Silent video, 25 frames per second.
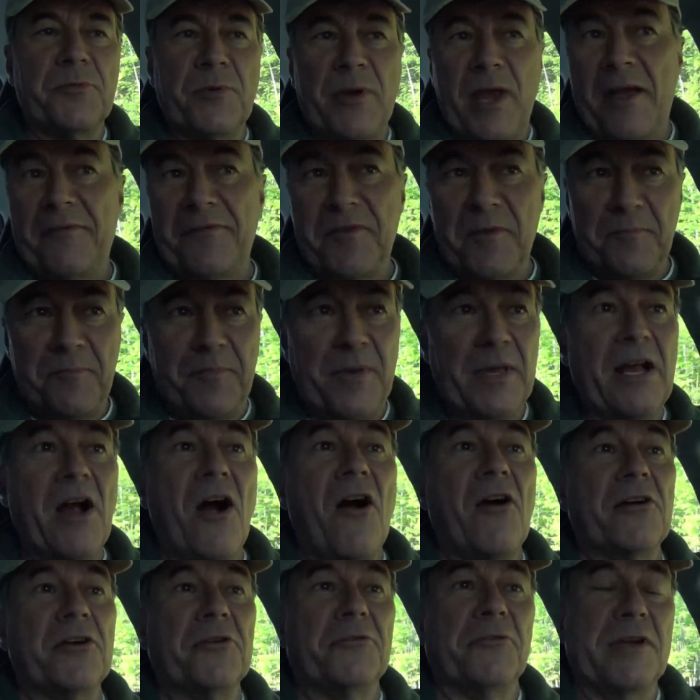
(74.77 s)
We have the big
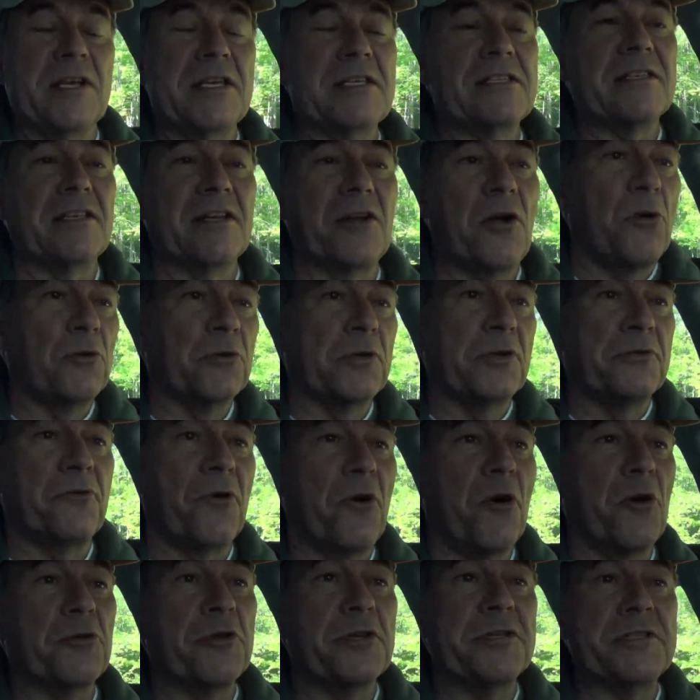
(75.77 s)
arteries, the Golden
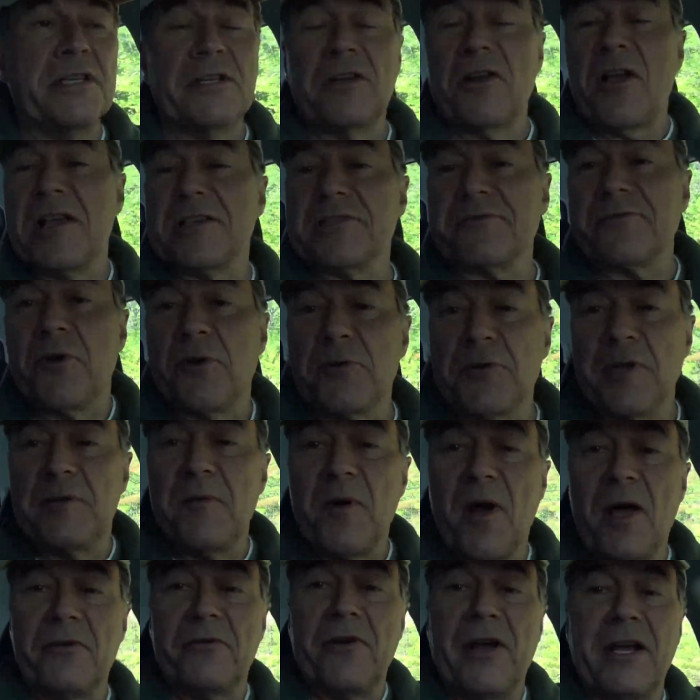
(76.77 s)
Road, the Telos Road that I'm
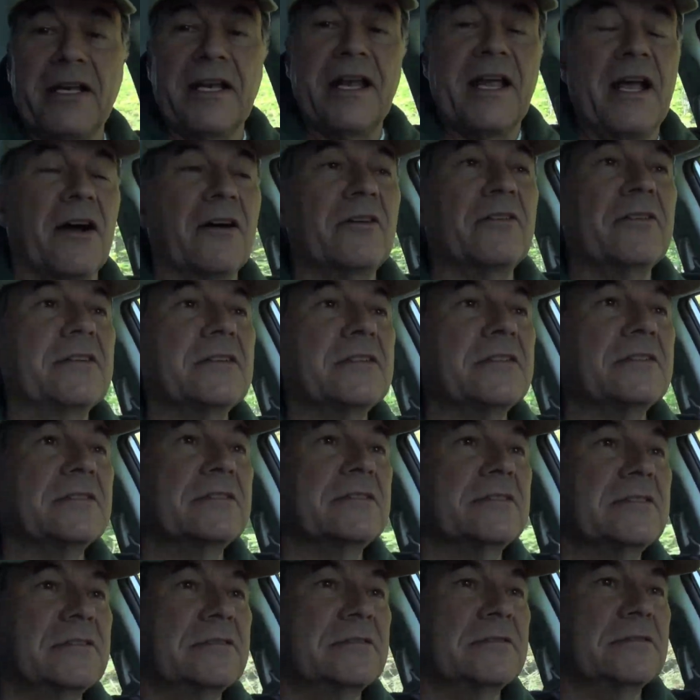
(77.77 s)
on right now.
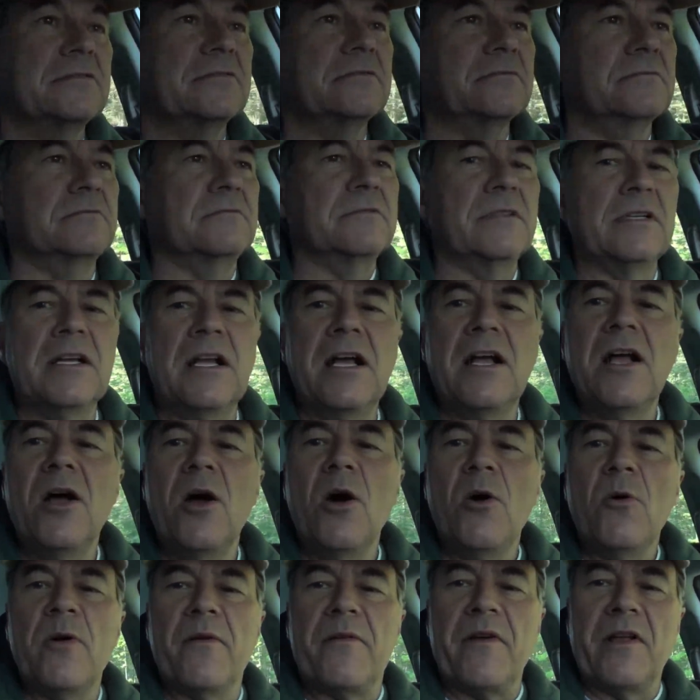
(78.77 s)

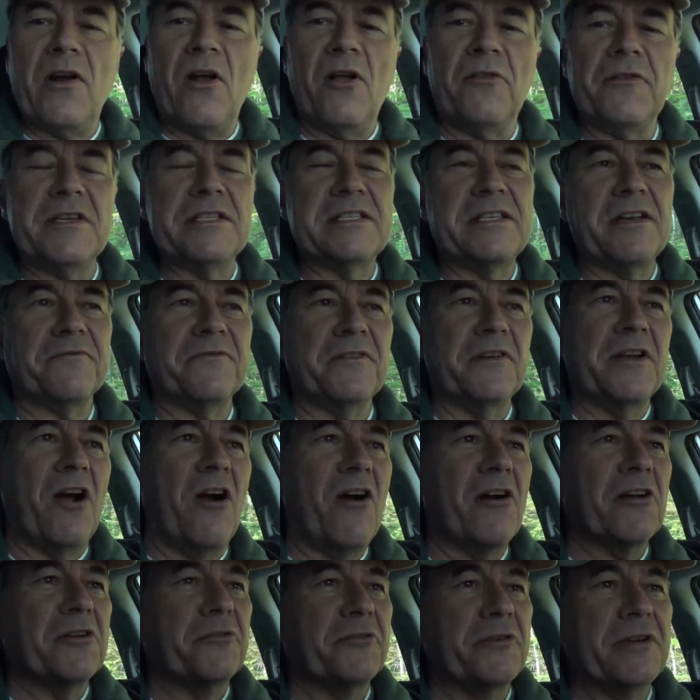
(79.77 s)
We've got all these different
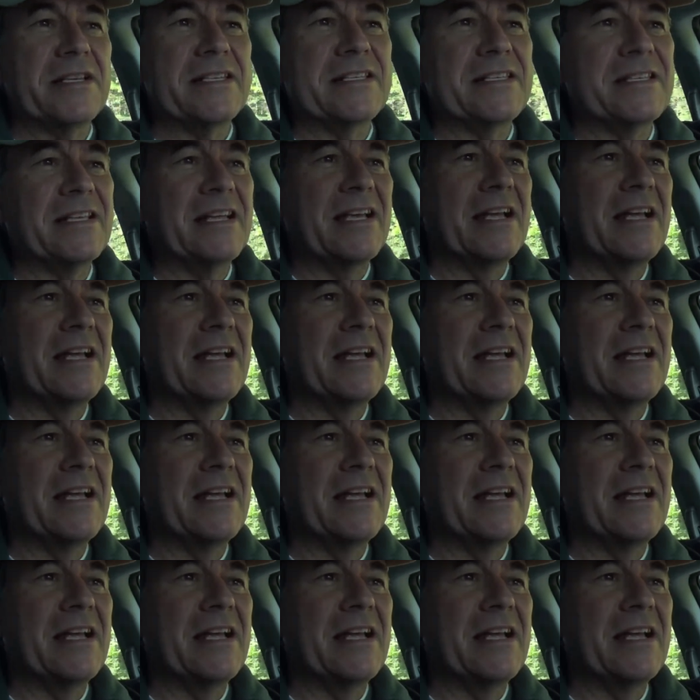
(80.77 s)
arteries,